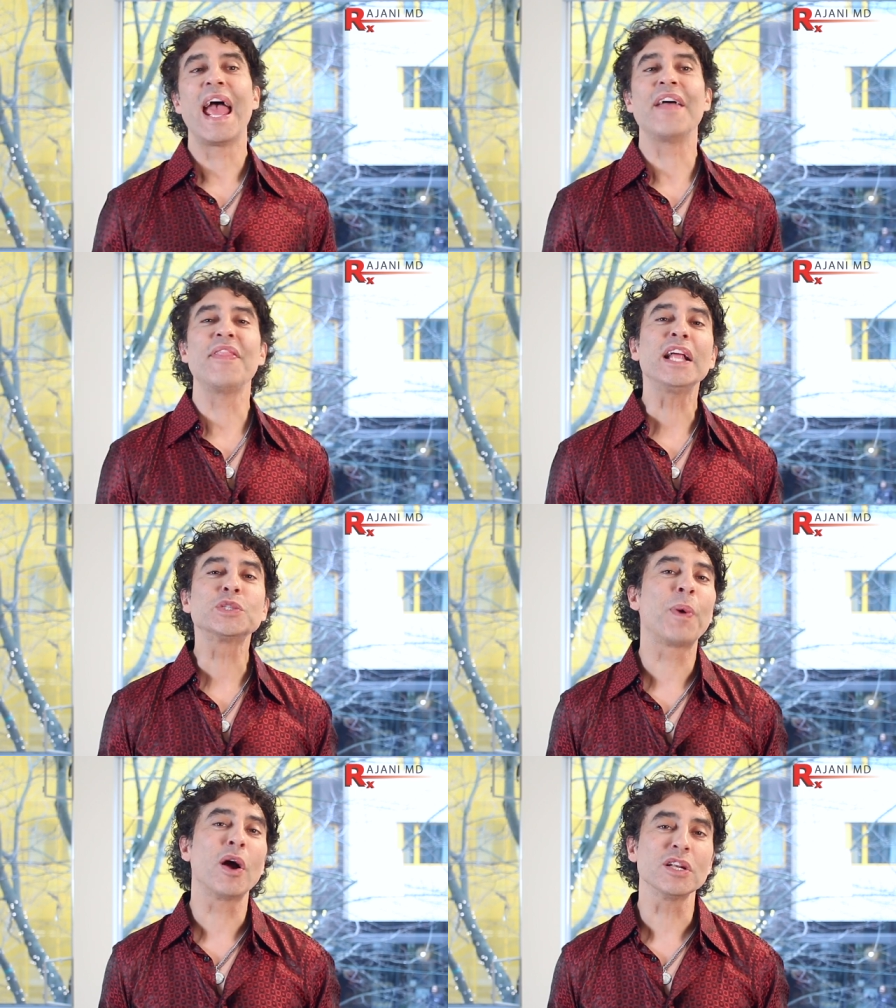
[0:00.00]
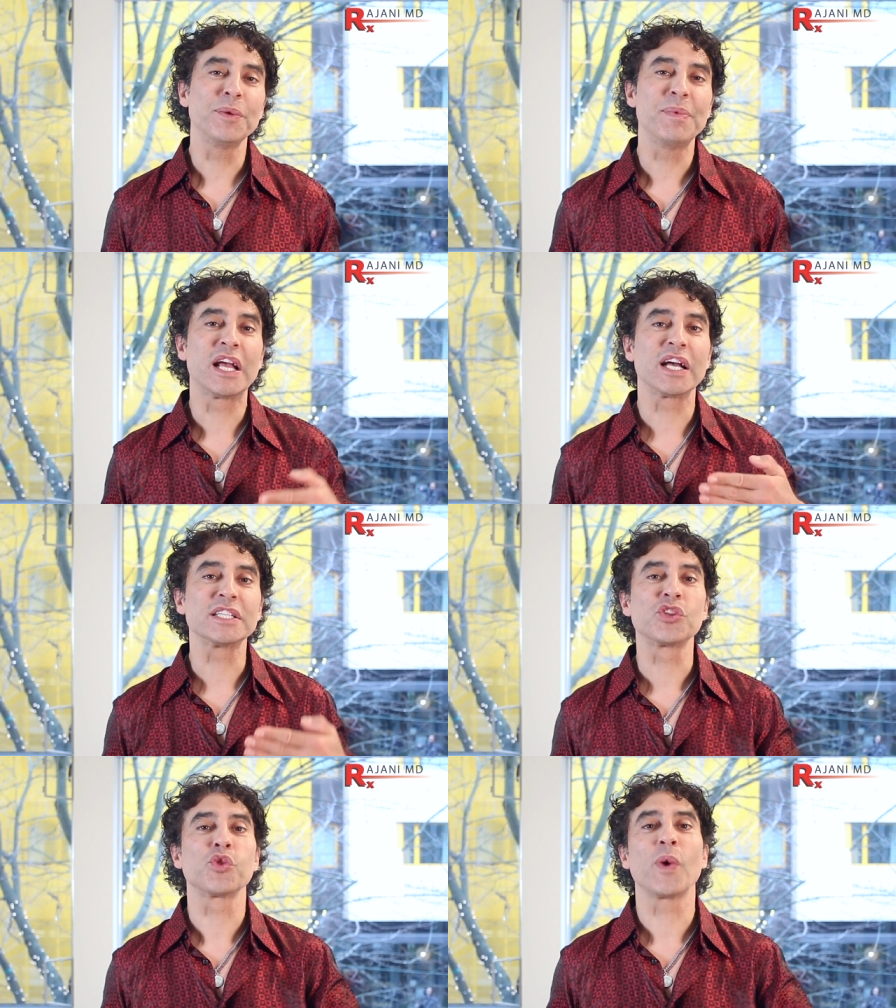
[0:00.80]
And that's partly
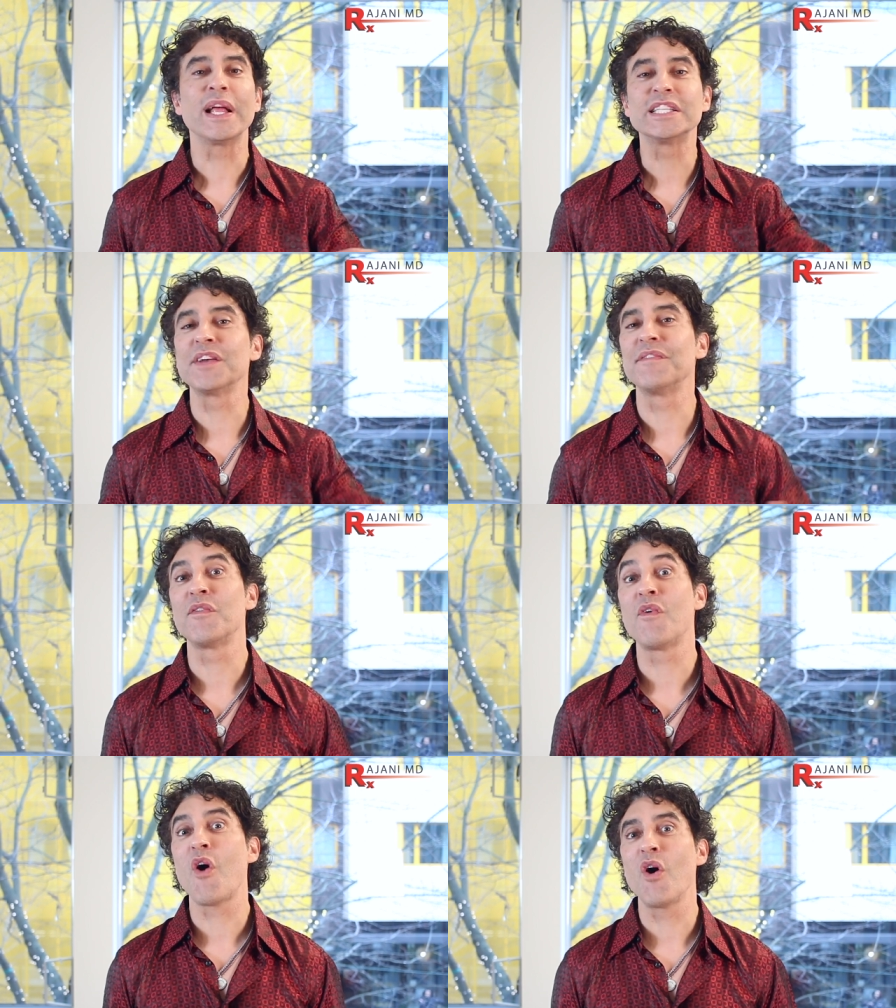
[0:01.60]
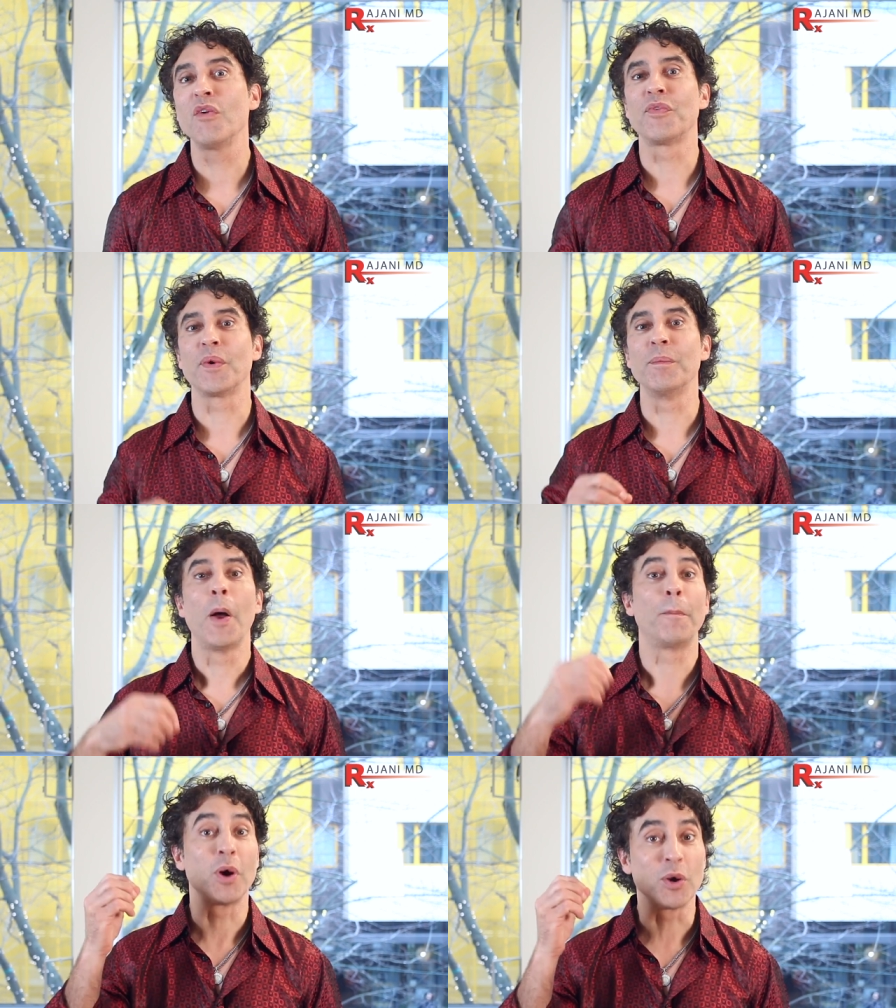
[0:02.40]
because threads have evolved from
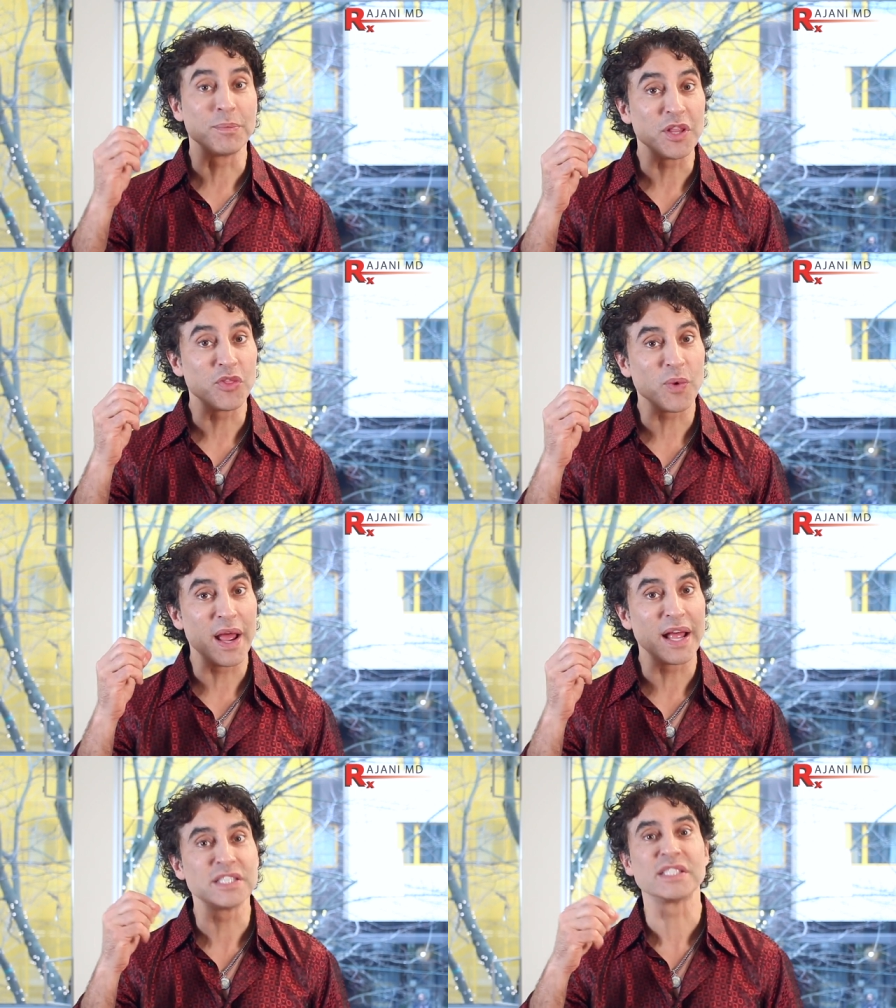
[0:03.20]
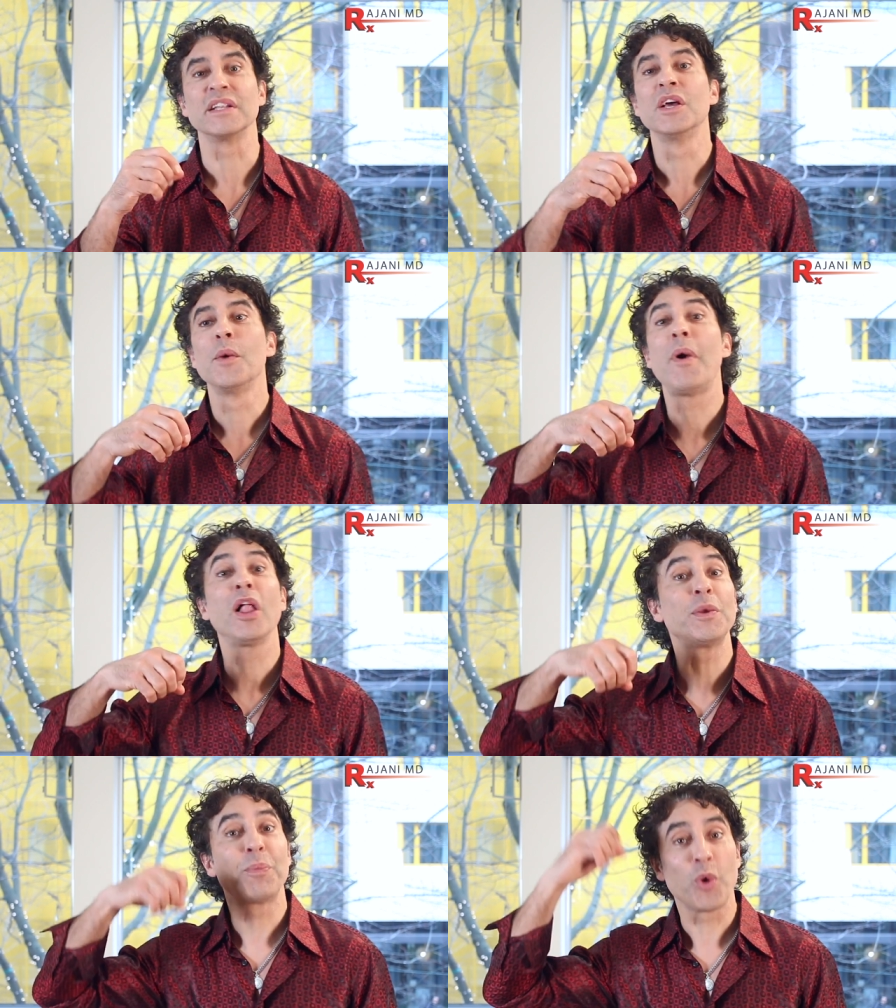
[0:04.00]
permanent threads and
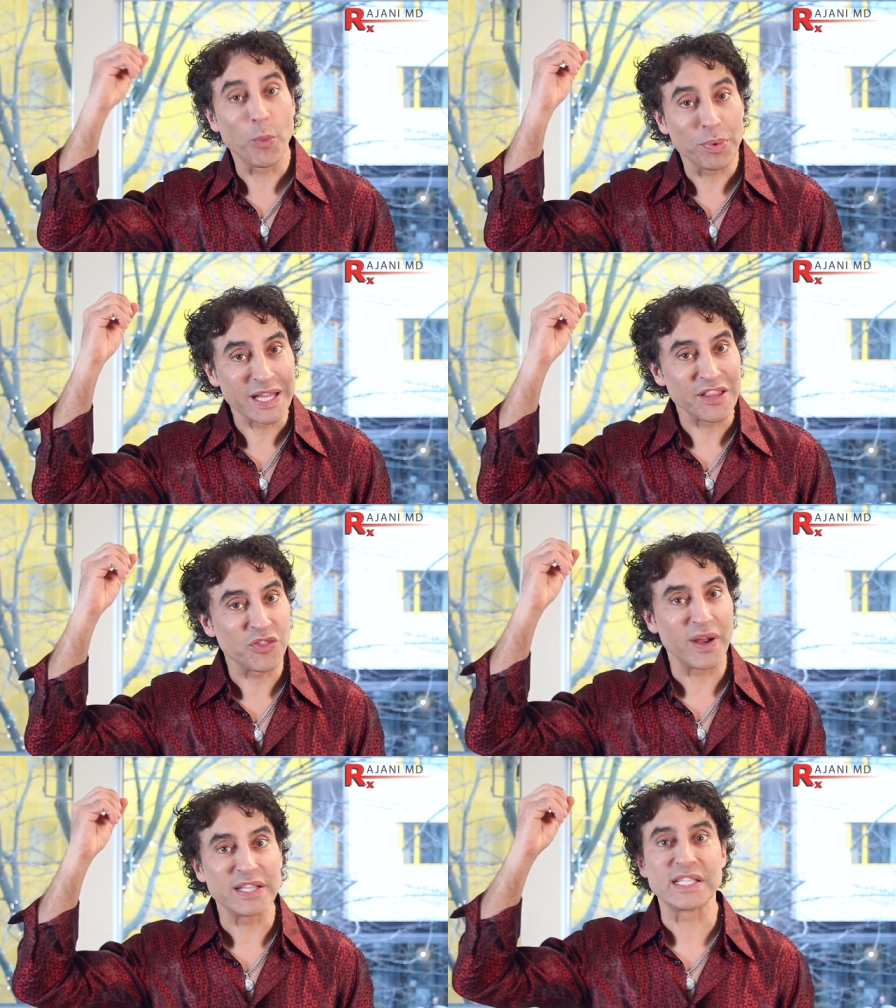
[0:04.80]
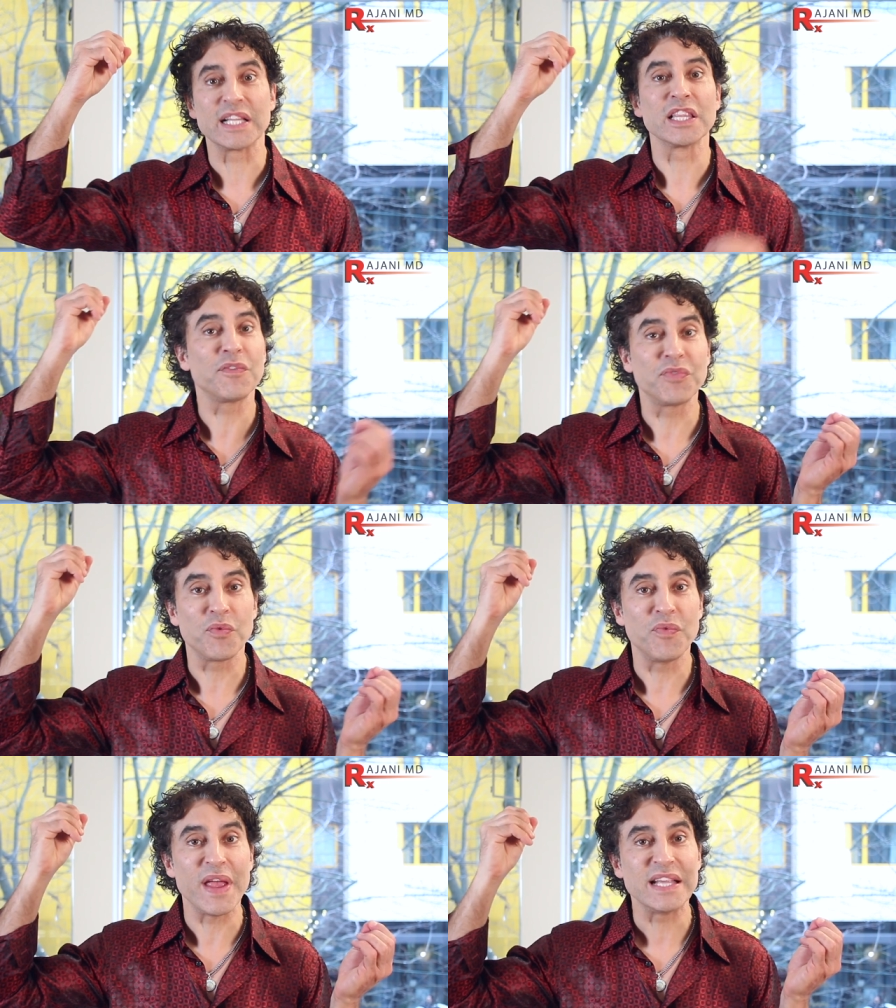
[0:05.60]
polypropylene threads that lift
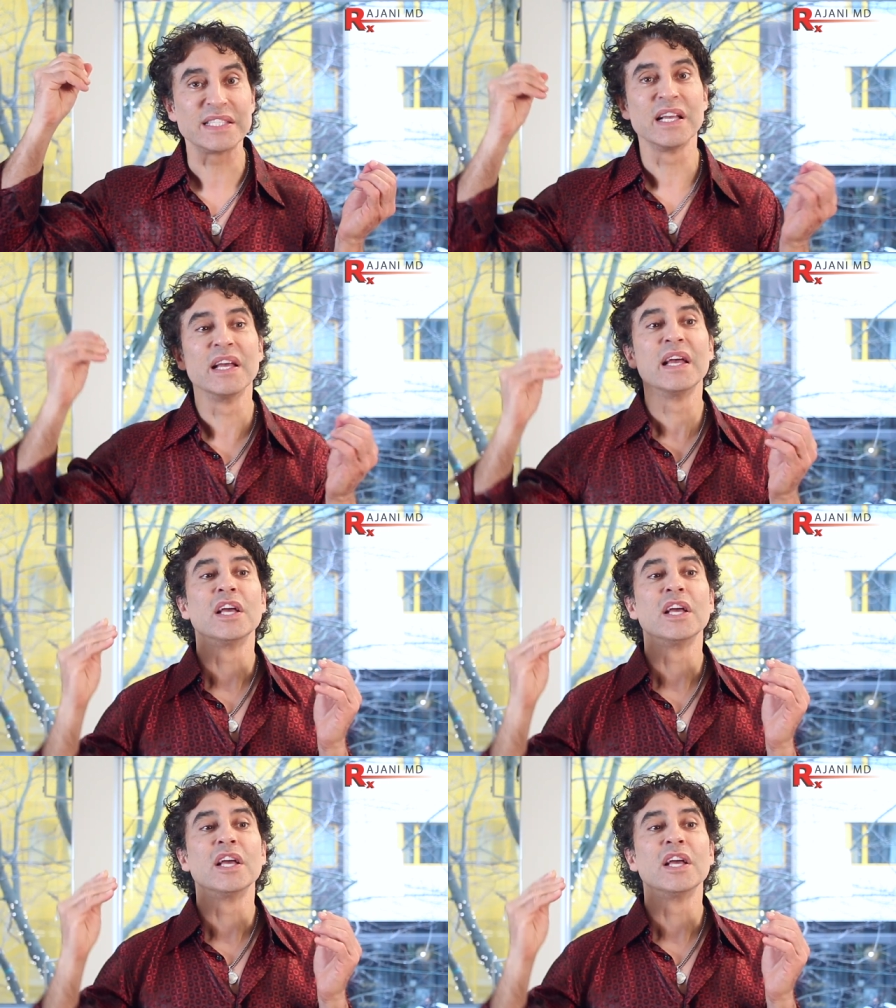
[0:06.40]
the face